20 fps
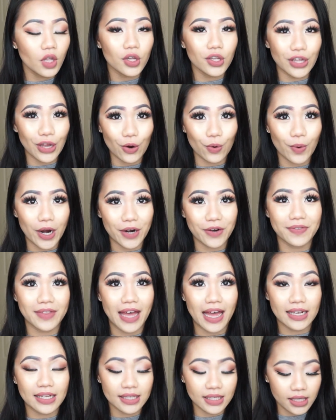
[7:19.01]
you're aware of
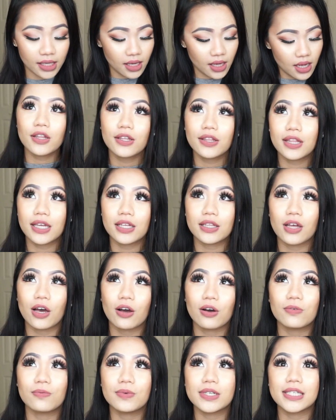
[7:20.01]
that. Another thing
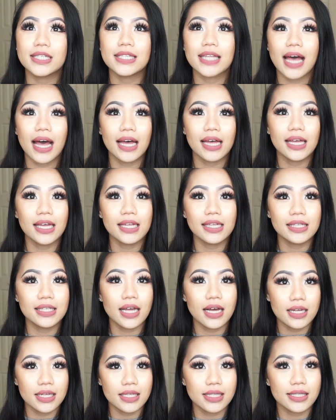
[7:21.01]
though is that it
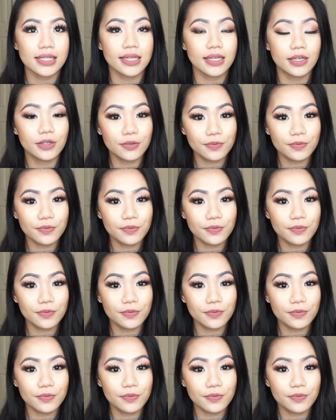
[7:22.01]
does